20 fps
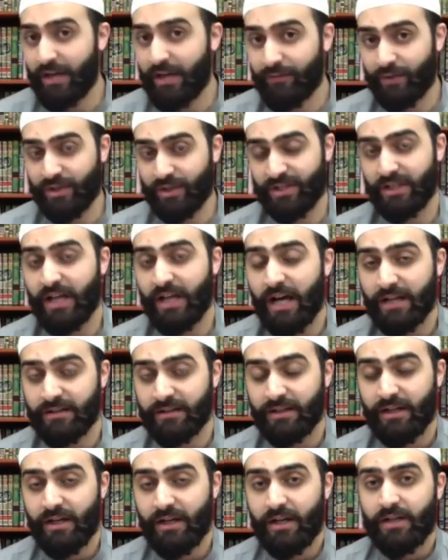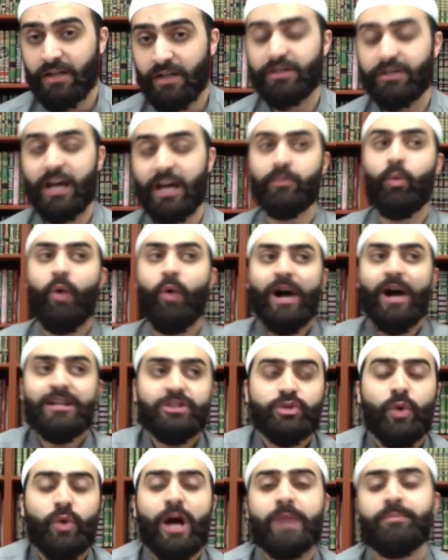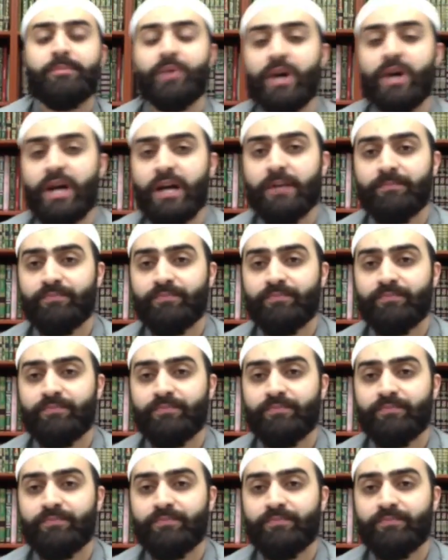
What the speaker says: for salat. When do I pray?